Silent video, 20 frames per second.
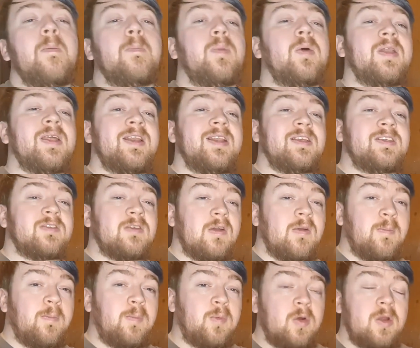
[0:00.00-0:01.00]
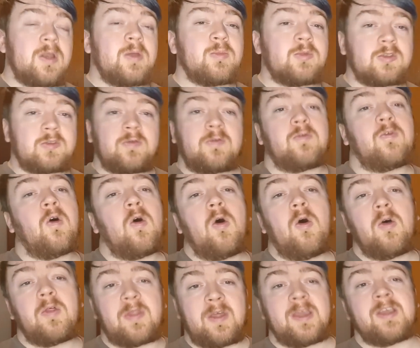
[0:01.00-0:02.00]
But it is pretty much
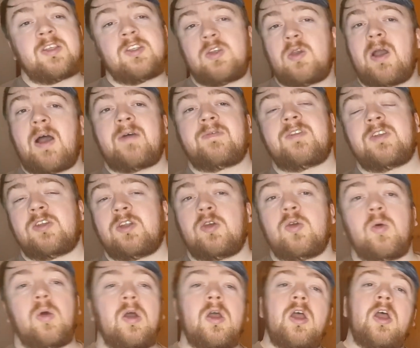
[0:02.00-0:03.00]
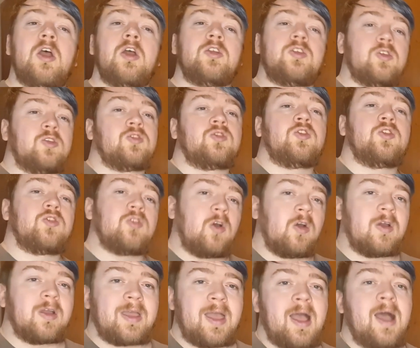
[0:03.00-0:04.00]
4 things you have to do just to
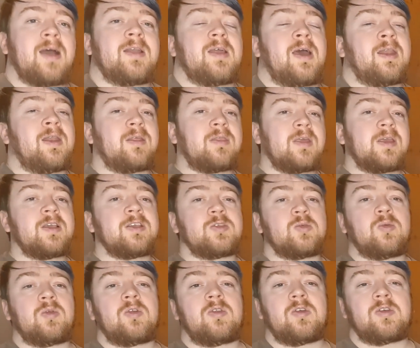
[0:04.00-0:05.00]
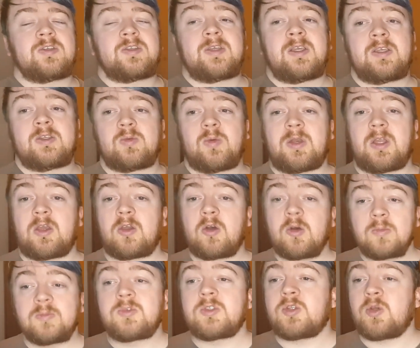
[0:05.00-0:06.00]
draw a card. And I think it's one of those things when it
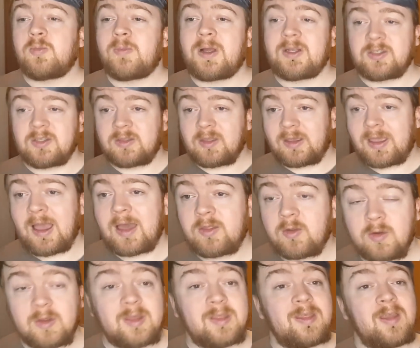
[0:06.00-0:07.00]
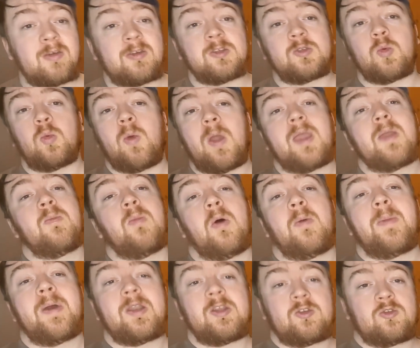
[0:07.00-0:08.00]
comes to Magic the Gathering, there is way more
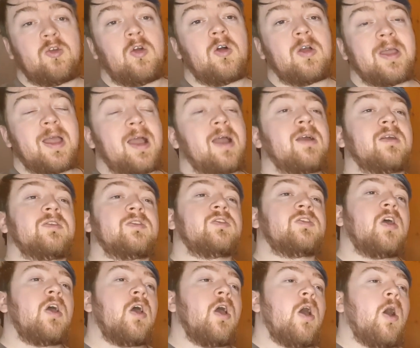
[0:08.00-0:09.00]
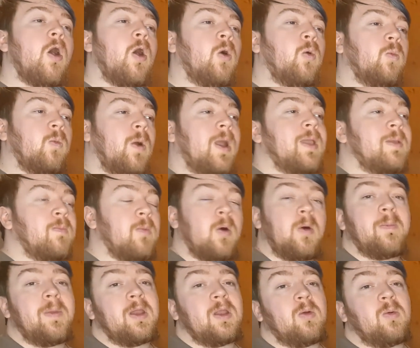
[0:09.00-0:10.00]
better draw cards or way
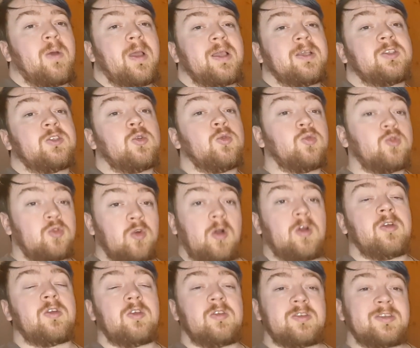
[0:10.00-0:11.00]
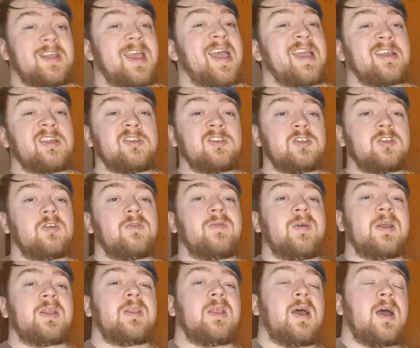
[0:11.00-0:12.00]
more better ways to draw your deck and stuff
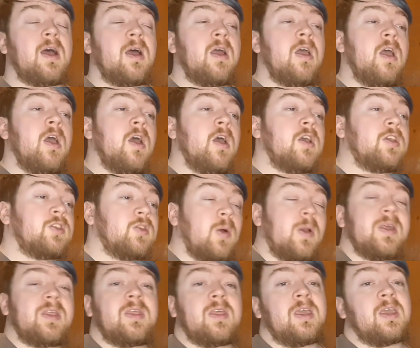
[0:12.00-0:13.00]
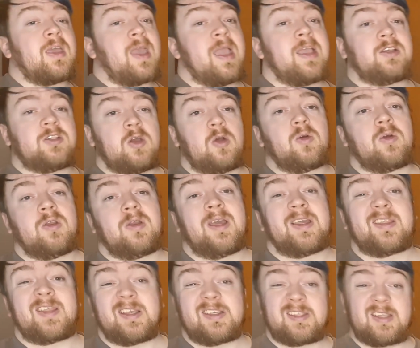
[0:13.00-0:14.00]
like that. So I think a token
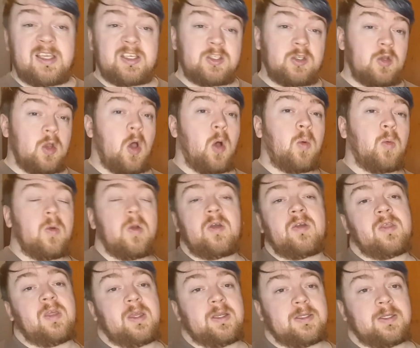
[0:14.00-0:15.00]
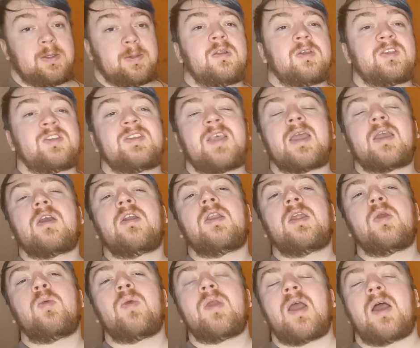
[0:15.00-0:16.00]
like this is not worth it.
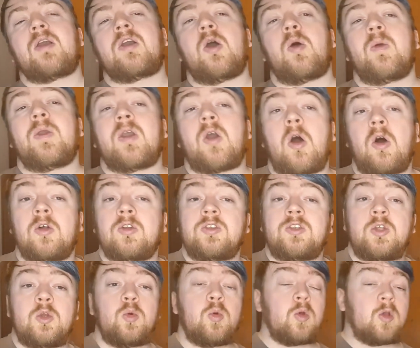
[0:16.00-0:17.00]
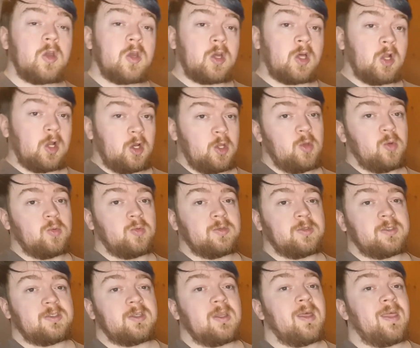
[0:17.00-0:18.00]
Secondly, we are going on to
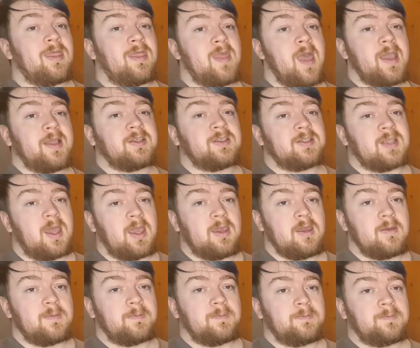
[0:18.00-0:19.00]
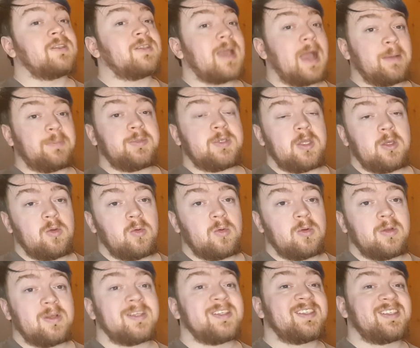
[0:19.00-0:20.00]
clues. They say, tap
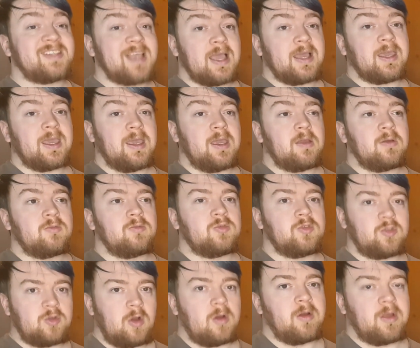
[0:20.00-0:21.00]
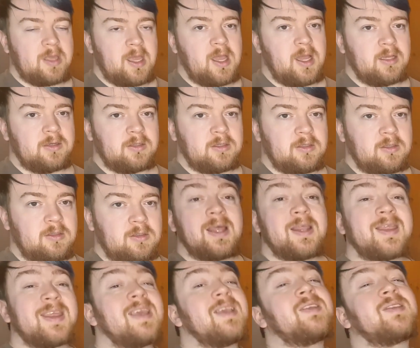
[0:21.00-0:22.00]
2, sack it, draw a card.
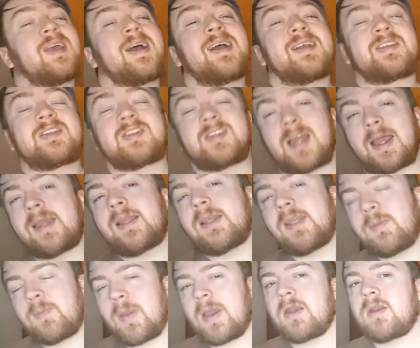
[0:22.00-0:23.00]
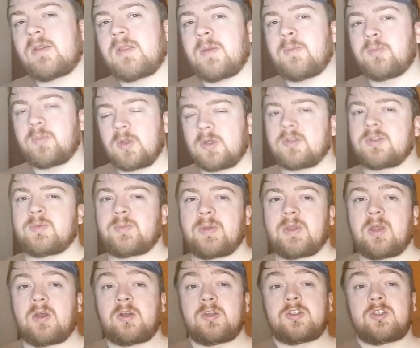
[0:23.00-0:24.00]
These are slightly better than bloods
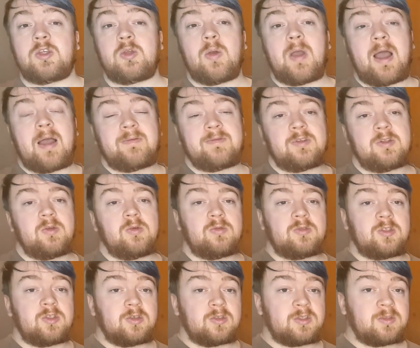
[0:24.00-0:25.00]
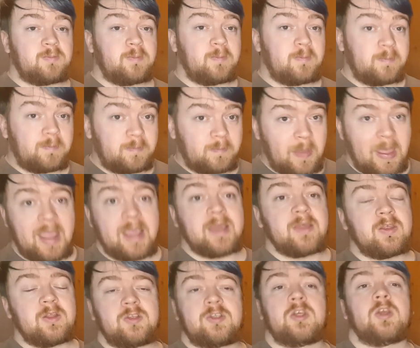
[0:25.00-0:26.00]
because you have to just pay
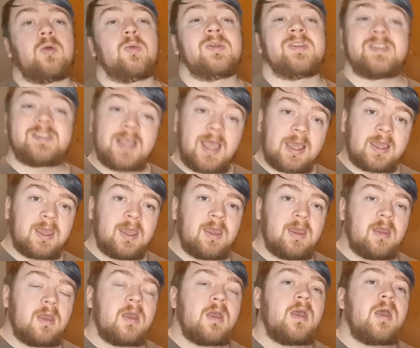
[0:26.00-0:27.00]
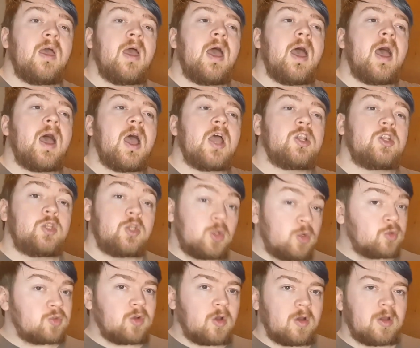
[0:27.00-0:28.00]
the 2 and sack it
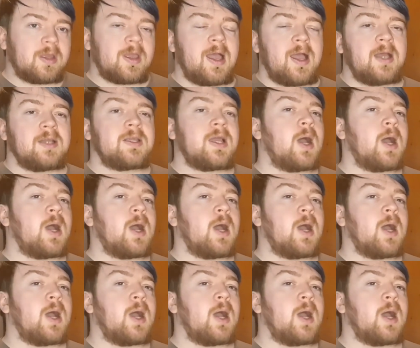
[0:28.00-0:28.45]
to draw a card.